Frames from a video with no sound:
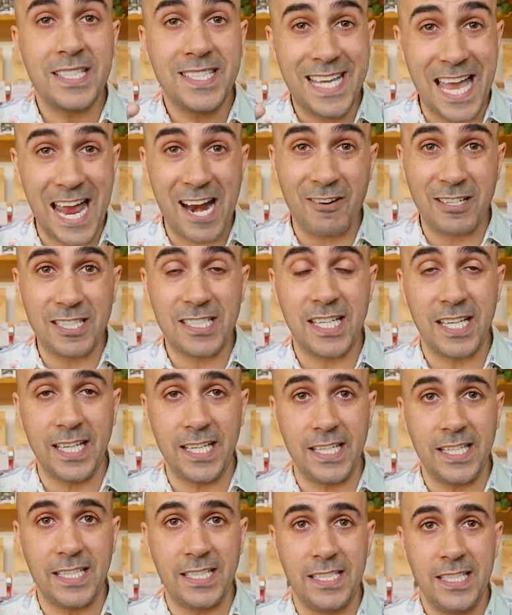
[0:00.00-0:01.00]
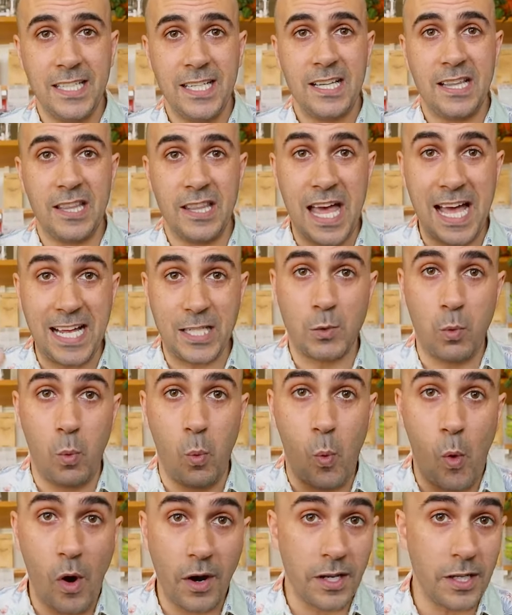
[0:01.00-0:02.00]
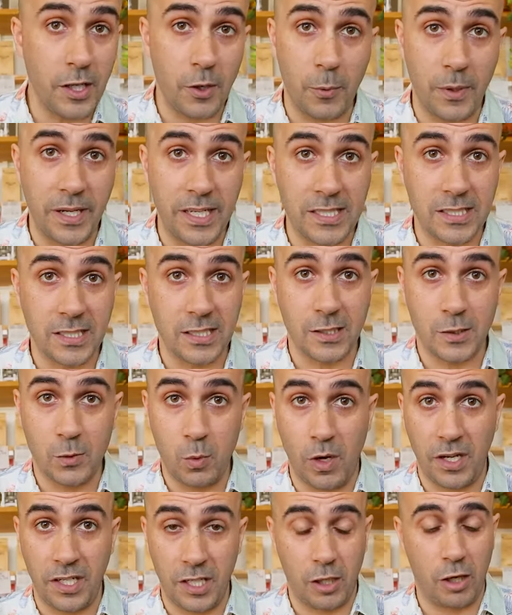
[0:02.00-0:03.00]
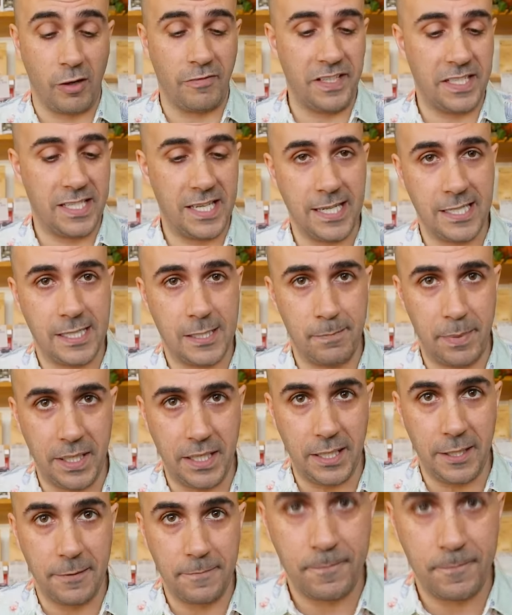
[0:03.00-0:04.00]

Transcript: guaranteed that's one of your reasons why your coffee tastes bitter.